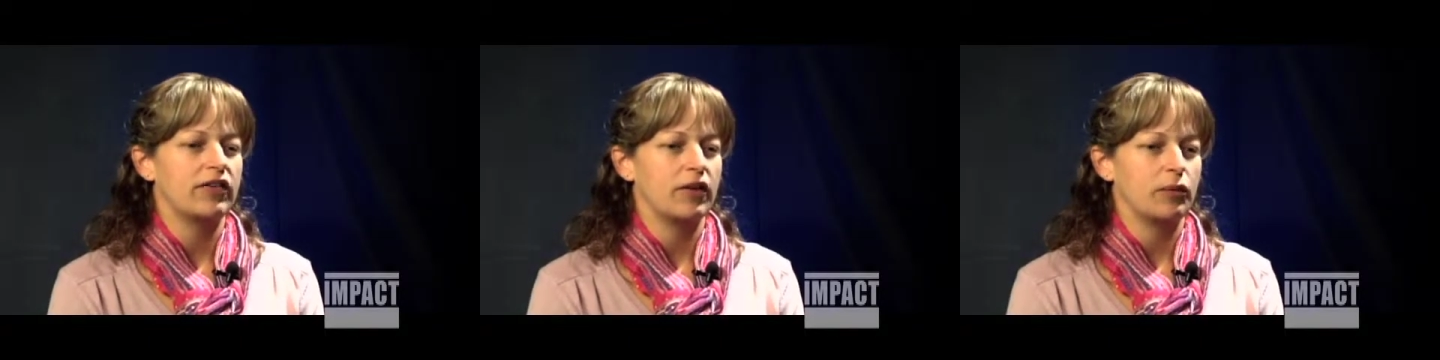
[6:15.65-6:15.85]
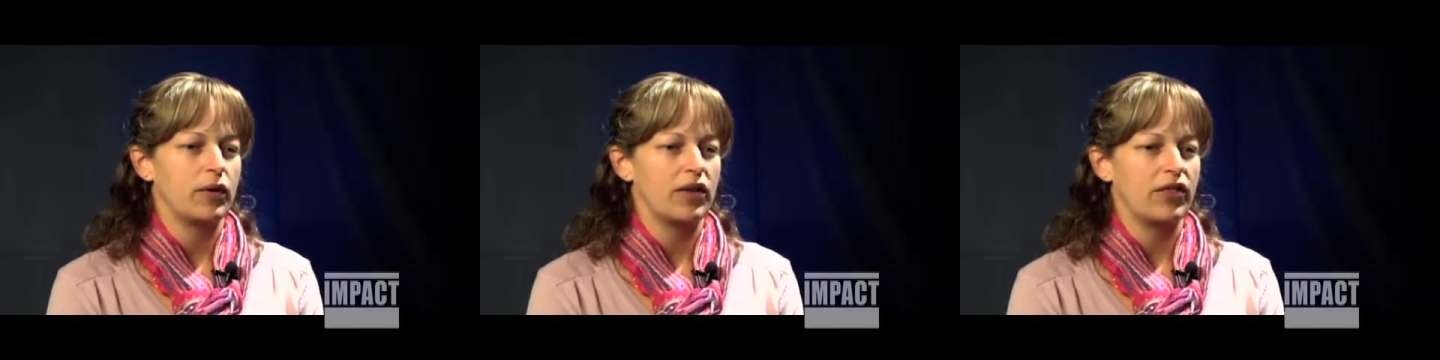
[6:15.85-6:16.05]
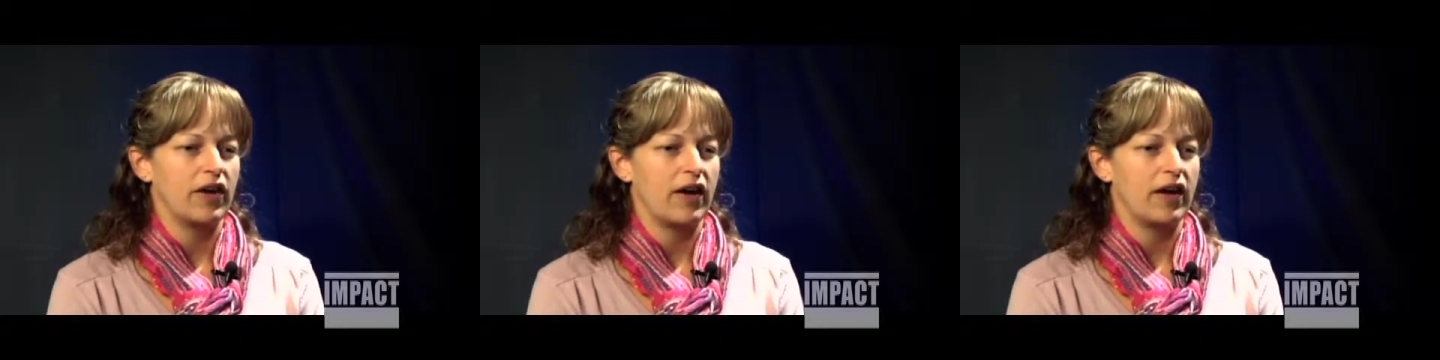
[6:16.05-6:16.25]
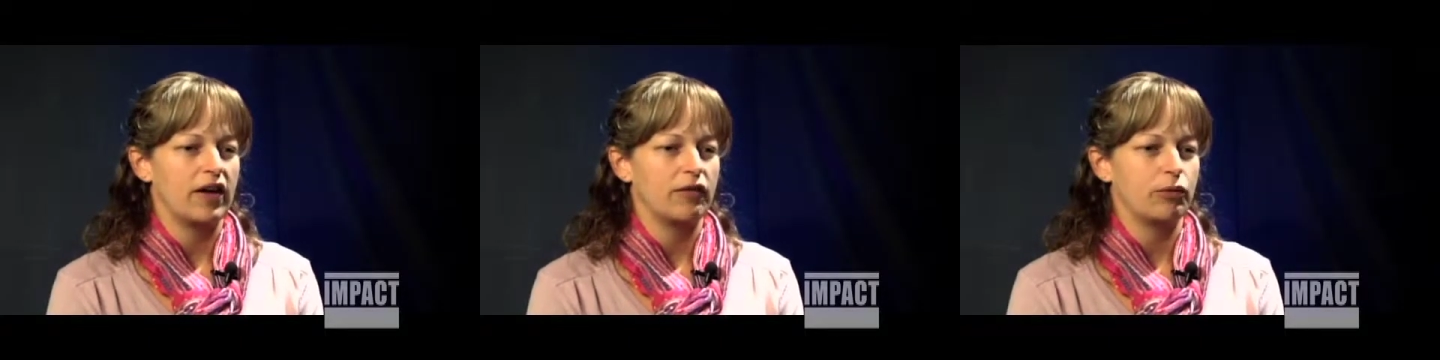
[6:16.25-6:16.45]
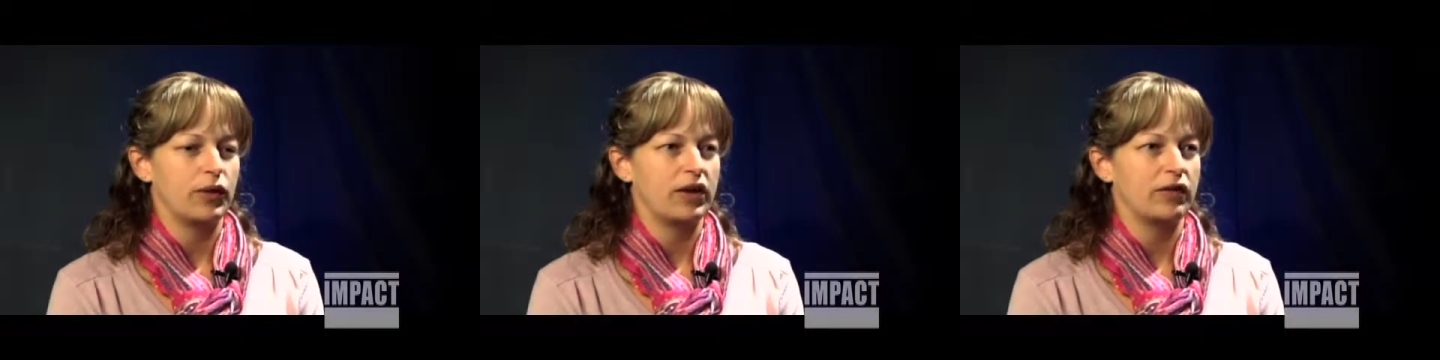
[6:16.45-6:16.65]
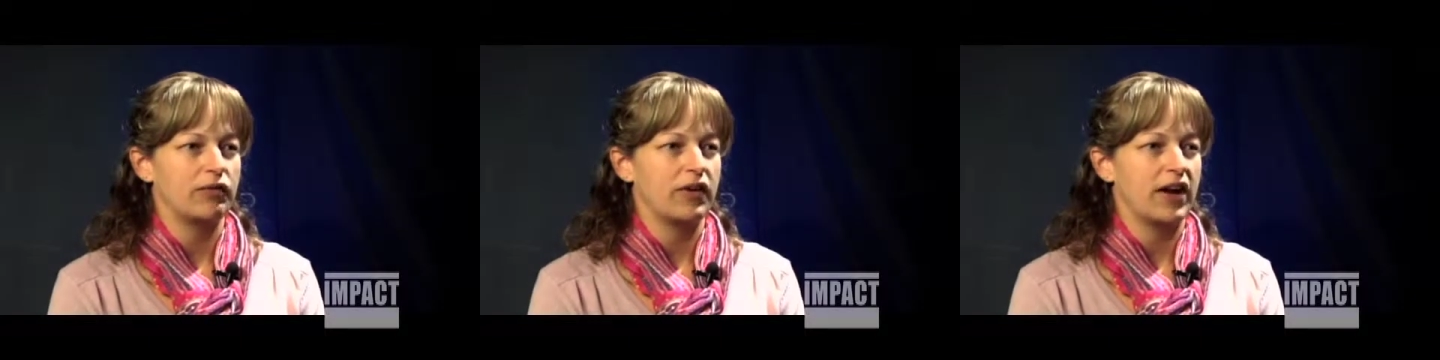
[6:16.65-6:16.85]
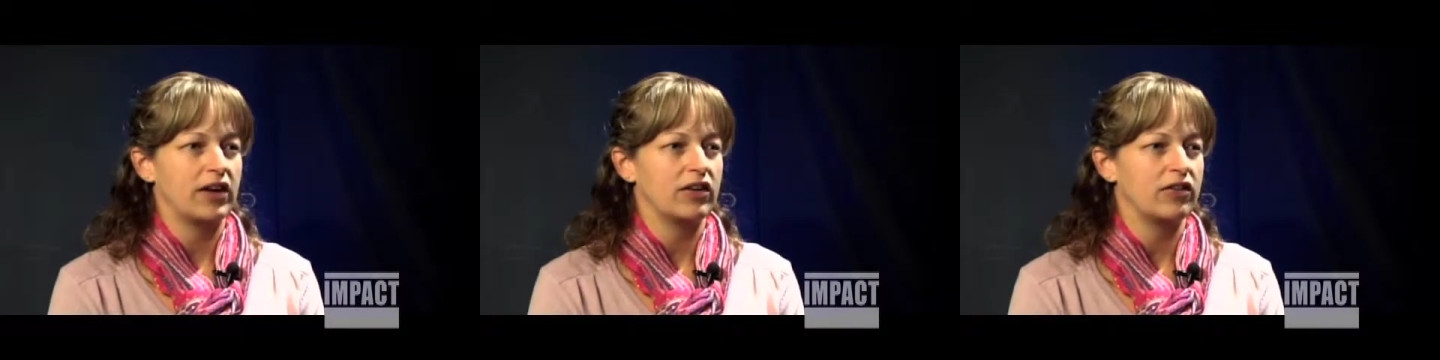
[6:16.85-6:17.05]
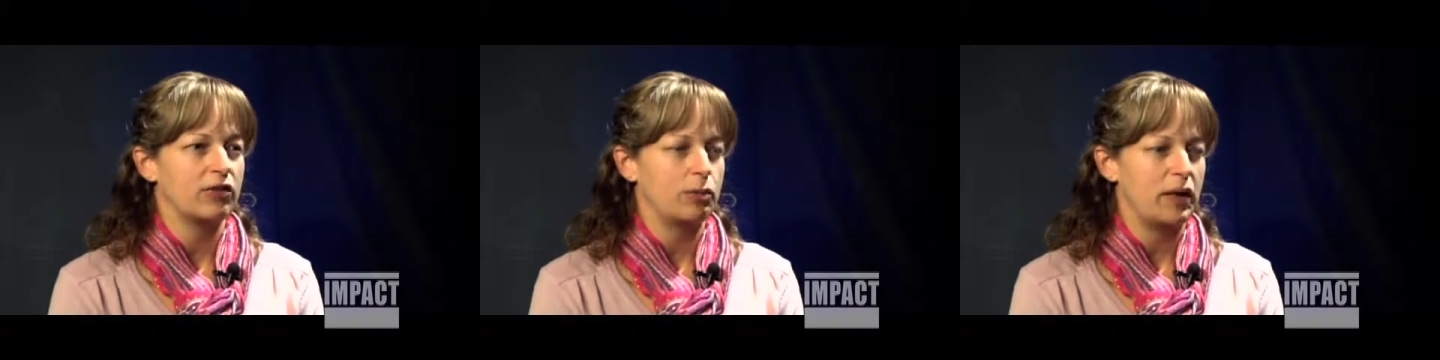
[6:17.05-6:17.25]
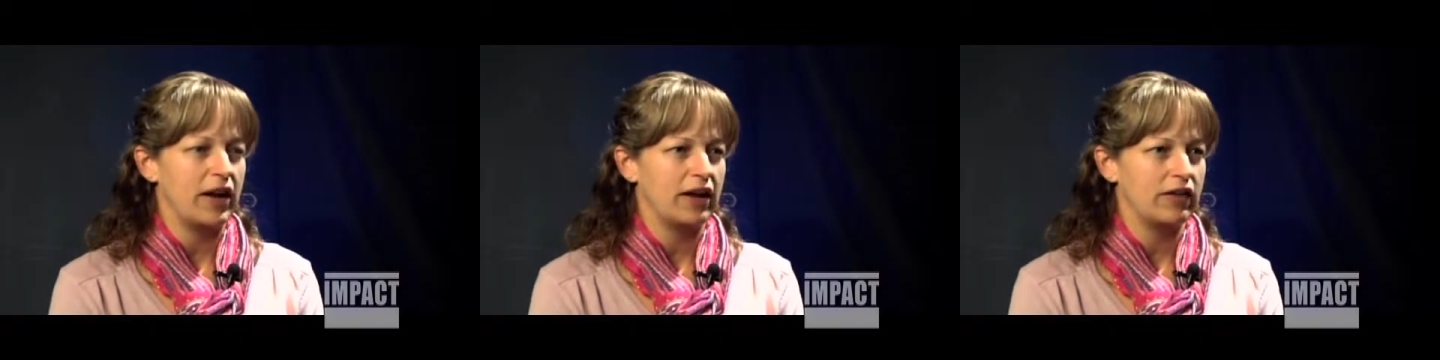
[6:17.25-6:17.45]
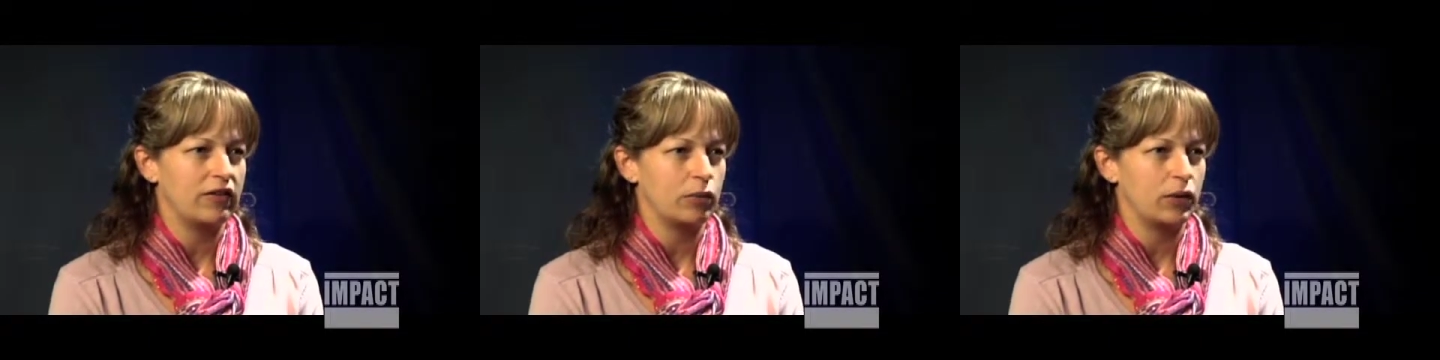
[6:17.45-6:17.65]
and we thought if we could find a space,